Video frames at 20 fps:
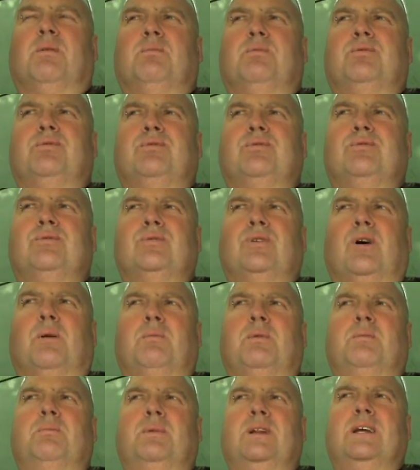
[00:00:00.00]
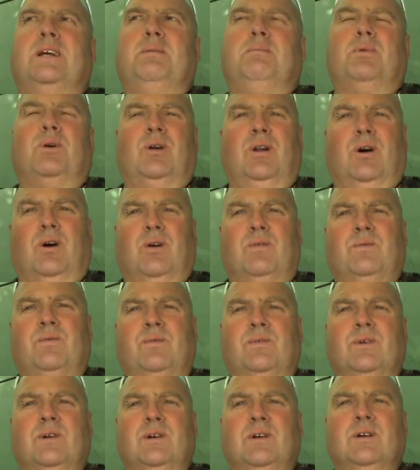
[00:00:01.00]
probably pull off,